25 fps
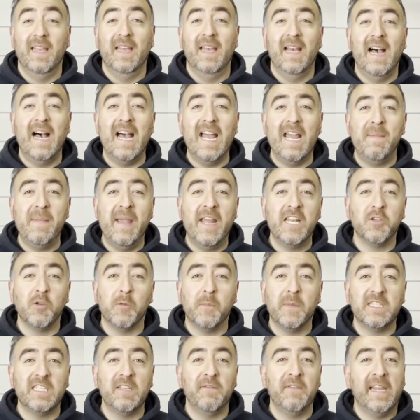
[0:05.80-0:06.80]
Hi, I'm Andrew with
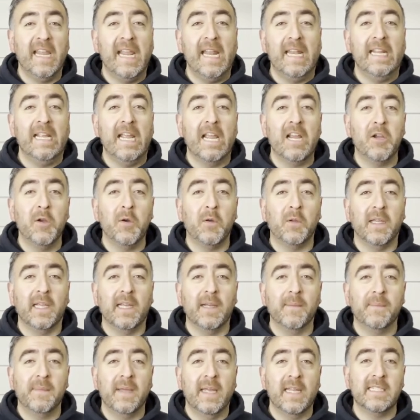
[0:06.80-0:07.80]
Pacific Heating and
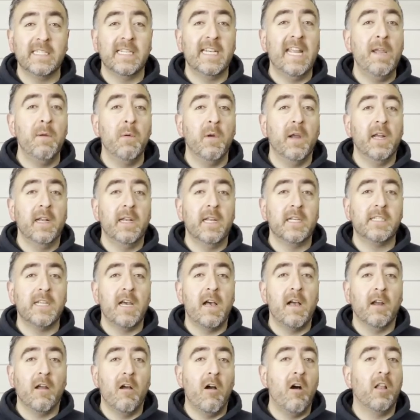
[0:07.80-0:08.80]
Cooling, and today we're going to
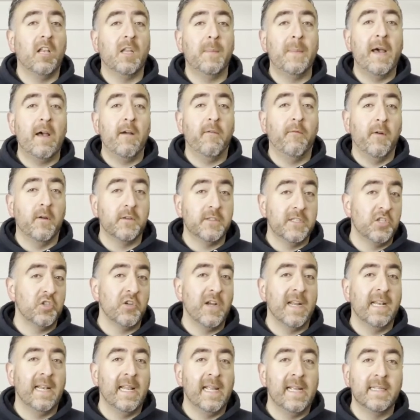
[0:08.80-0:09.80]
talk all about frozen
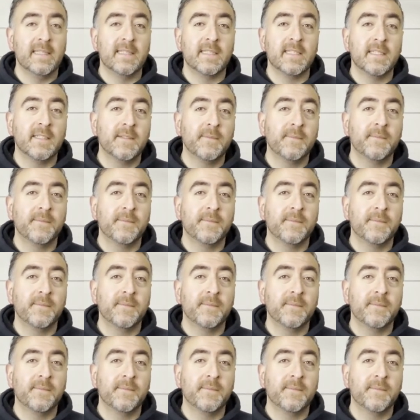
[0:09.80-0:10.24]
drain lines.